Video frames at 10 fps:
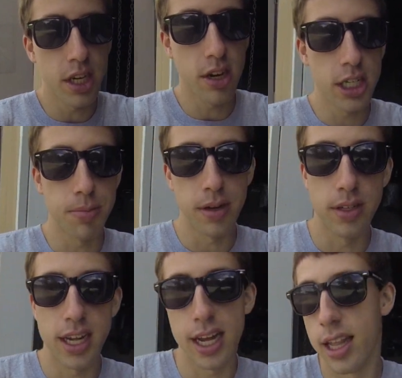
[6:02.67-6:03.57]
Series, but
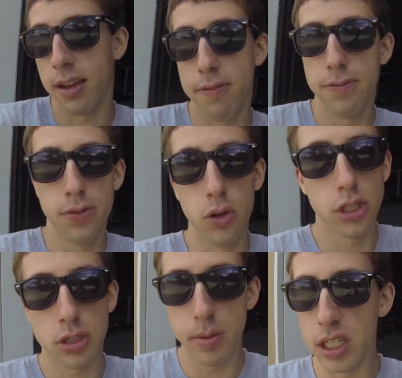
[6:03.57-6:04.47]
it, it had like full
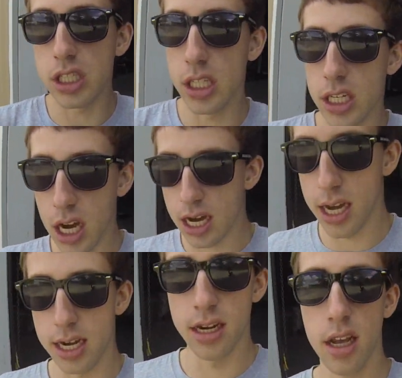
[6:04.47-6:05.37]
suspension done